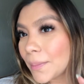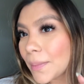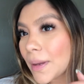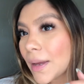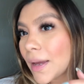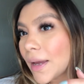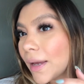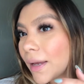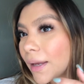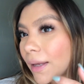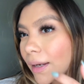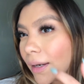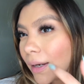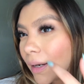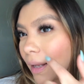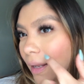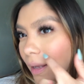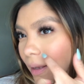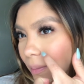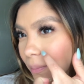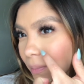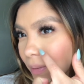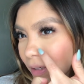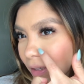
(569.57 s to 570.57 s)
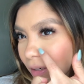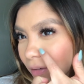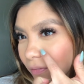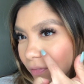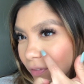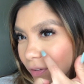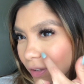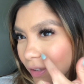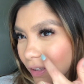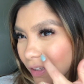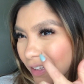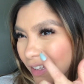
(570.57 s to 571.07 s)
And I mean, I
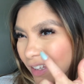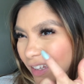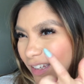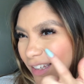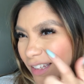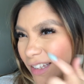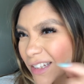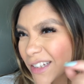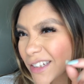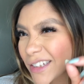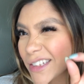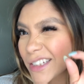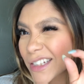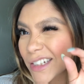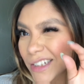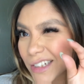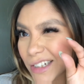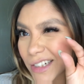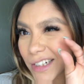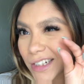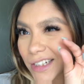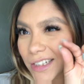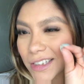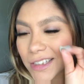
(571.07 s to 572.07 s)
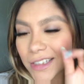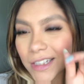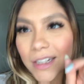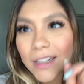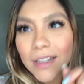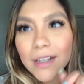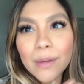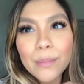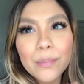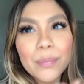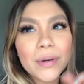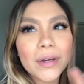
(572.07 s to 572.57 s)
feel like a
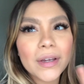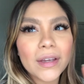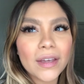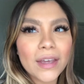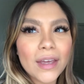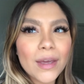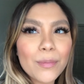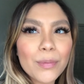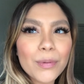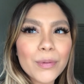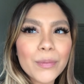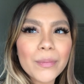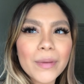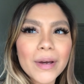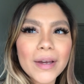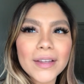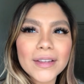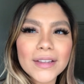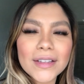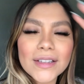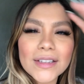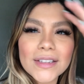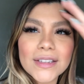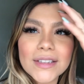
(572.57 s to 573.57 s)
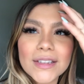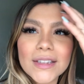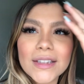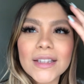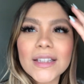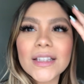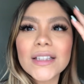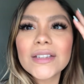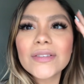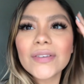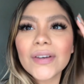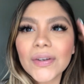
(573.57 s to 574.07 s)
tiny, but keep in mind
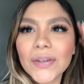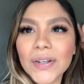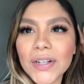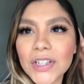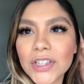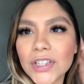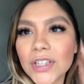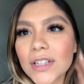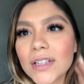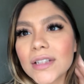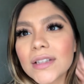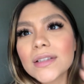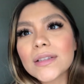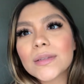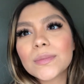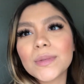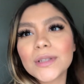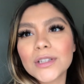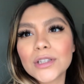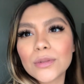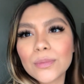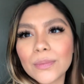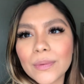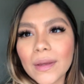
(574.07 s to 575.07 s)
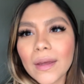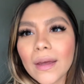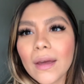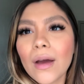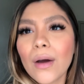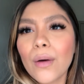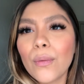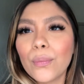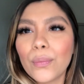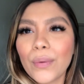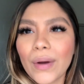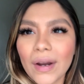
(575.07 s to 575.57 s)
this foundation is meant to be
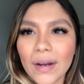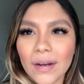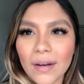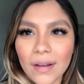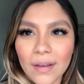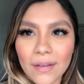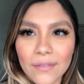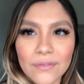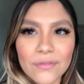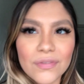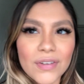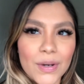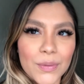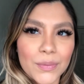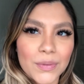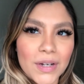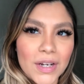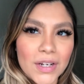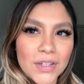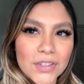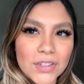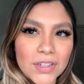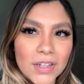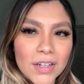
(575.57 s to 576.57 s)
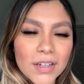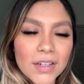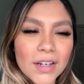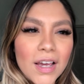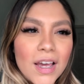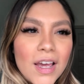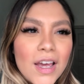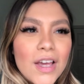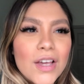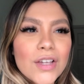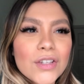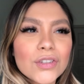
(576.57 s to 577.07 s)
a radiant foundation.
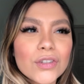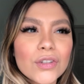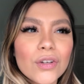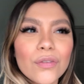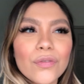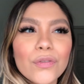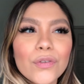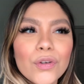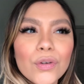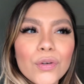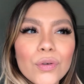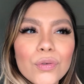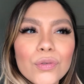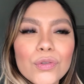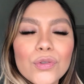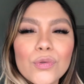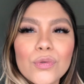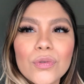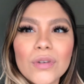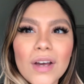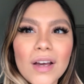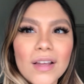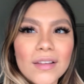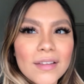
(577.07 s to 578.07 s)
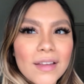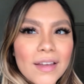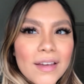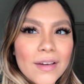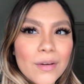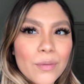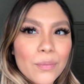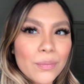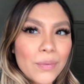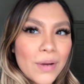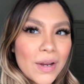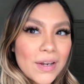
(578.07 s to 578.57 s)
So if you do not like
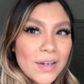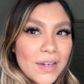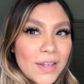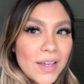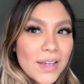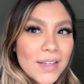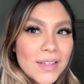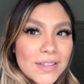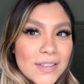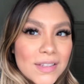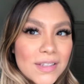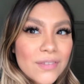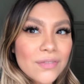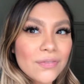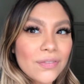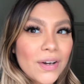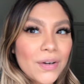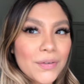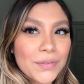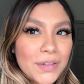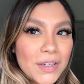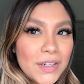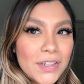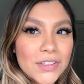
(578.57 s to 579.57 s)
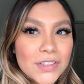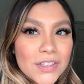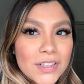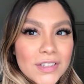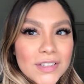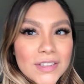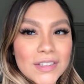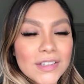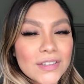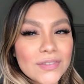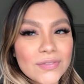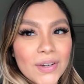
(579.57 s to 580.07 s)
radiant
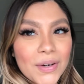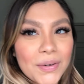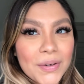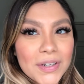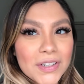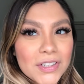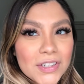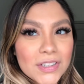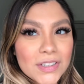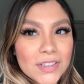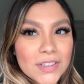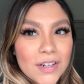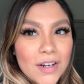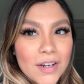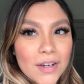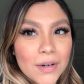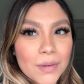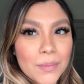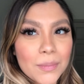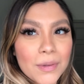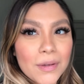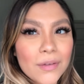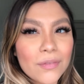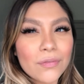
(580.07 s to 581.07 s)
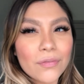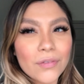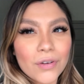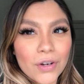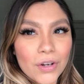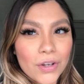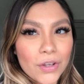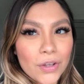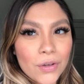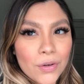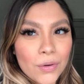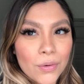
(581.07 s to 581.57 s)
foundations, this foundation is not going to be for
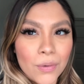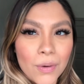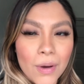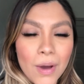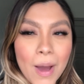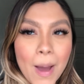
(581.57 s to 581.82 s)
you.